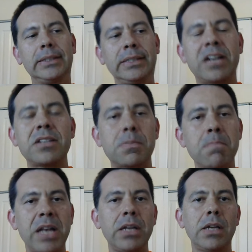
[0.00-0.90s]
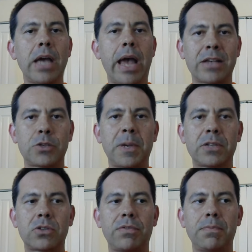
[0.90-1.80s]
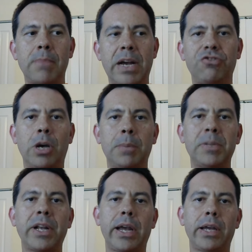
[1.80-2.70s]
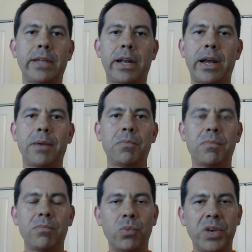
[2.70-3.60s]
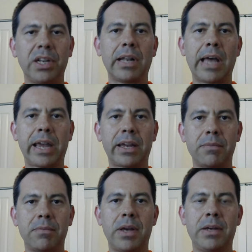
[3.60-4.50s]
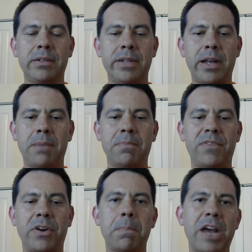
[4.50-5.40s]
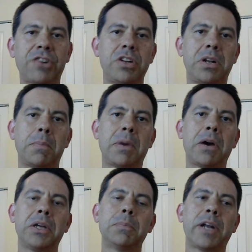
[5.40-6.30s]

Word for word: there's many aspects of my job that I that I really like and uh, that I'm very passionate about it.